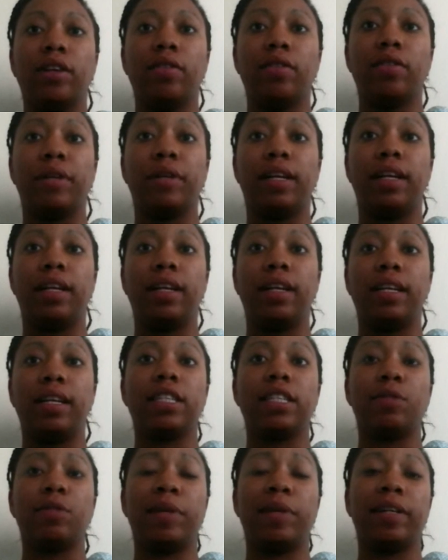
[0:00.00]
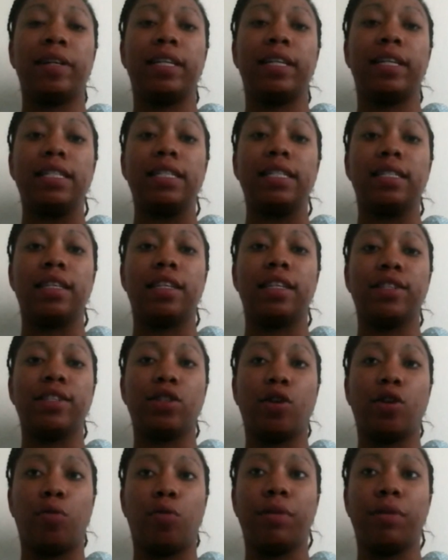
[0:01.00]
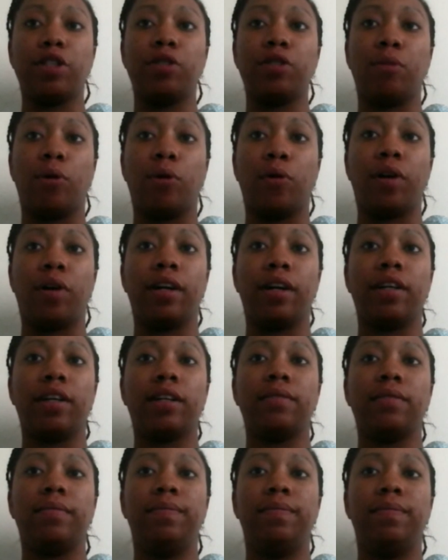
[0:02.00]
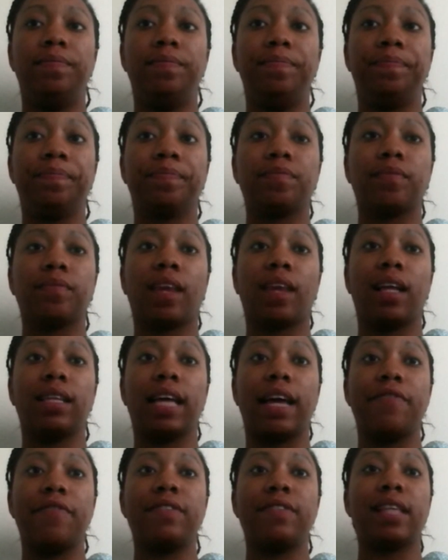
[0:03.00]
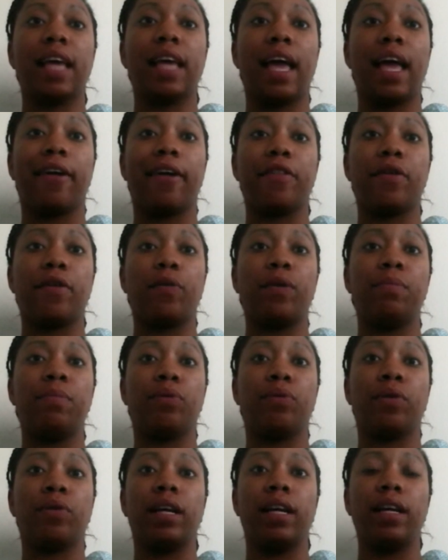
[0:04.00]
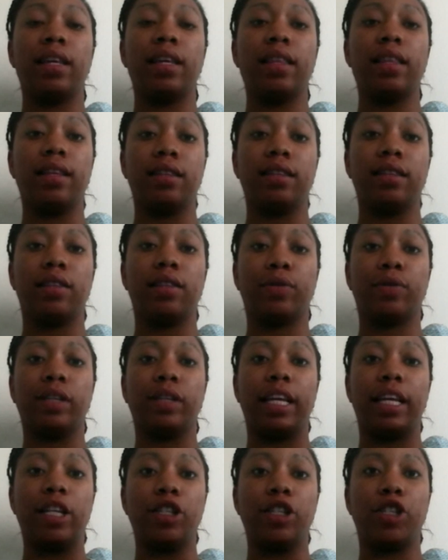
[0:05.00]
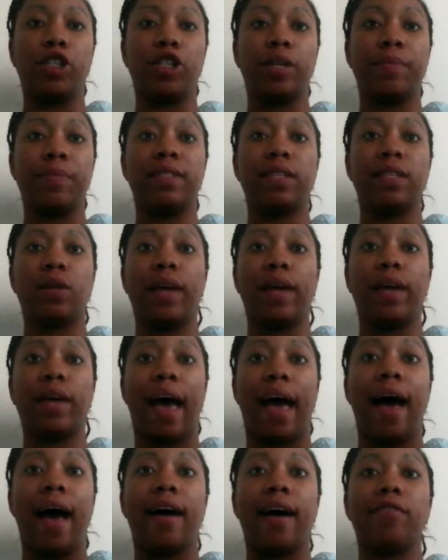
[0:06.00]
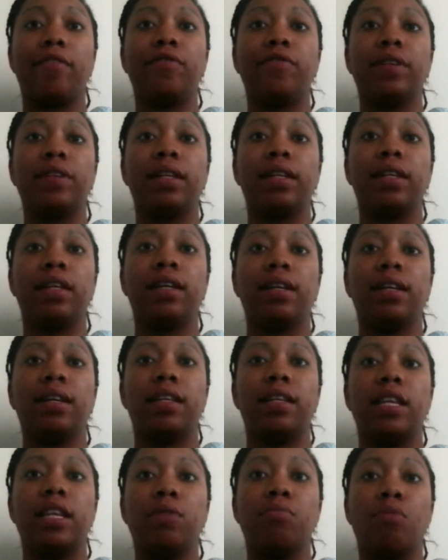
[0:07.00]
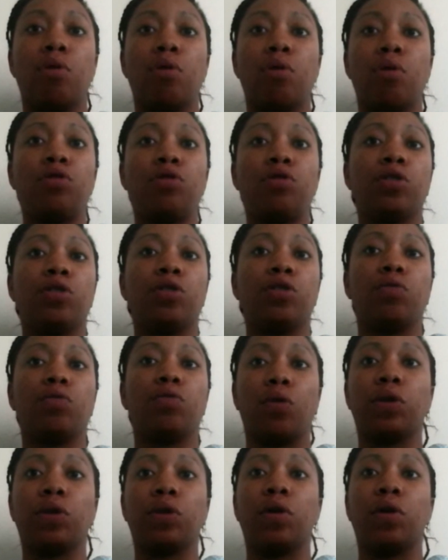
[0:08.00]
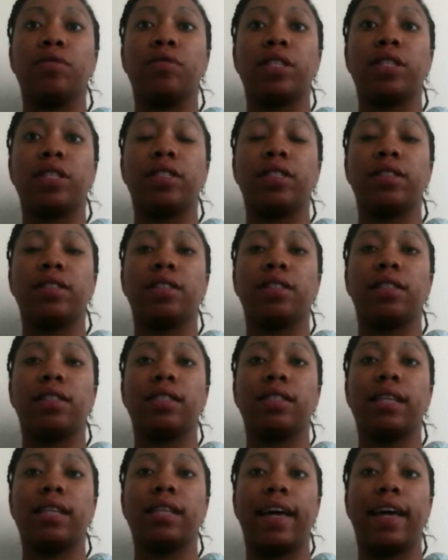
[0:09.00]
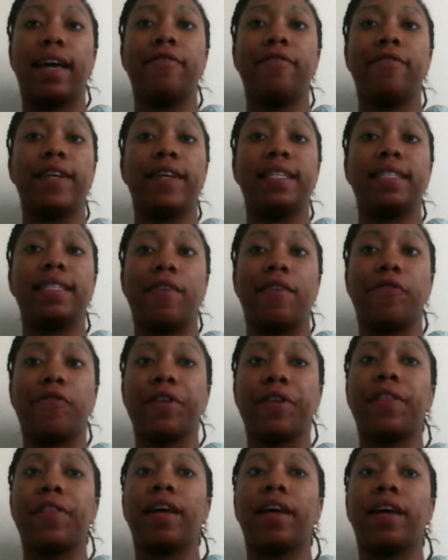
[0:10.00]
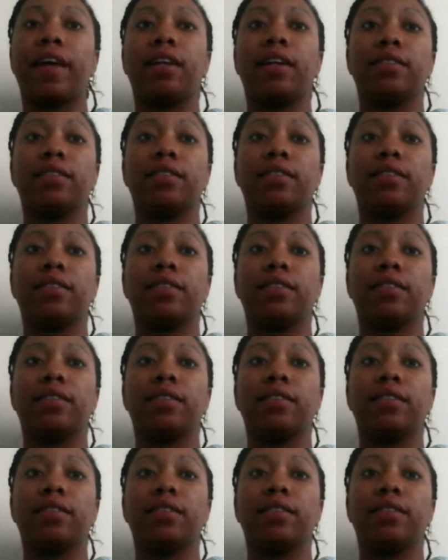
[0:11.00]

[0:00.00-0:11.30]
But in its experience, it is so much more. Life is the air that we breathe, the relationships that we have, the emotional roller coasters. Life is everything.